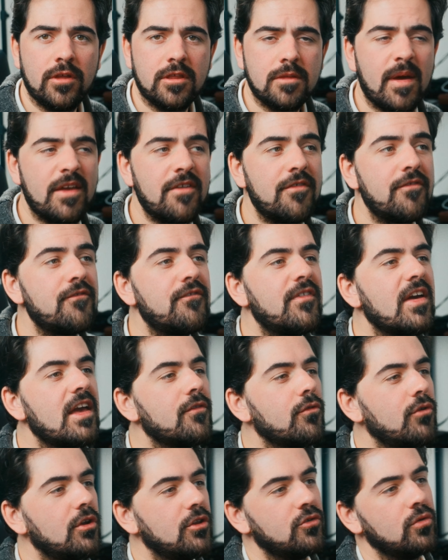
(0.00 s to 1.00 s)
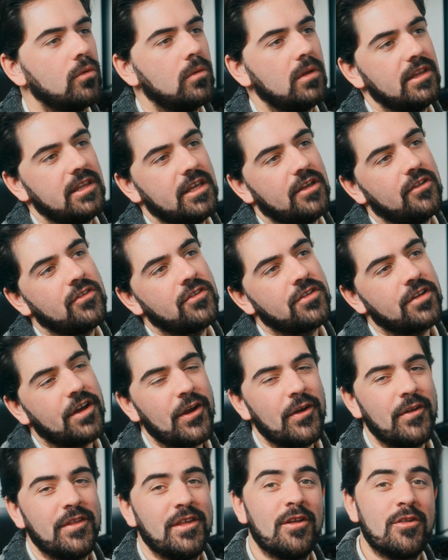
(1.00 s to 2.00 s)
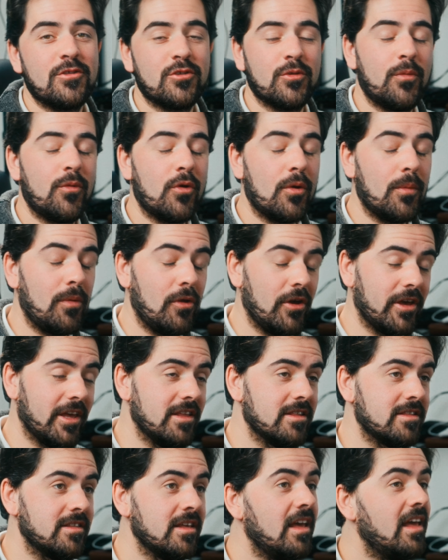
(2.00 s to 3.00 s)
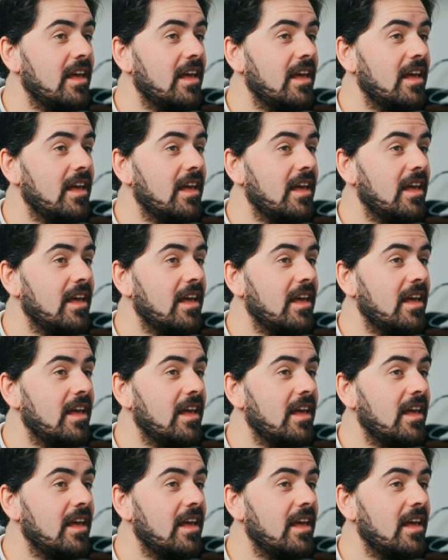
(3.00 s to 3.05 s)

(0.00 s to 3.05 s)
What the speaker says: It's my favorite tool in the entire Dehancer Pro plugins.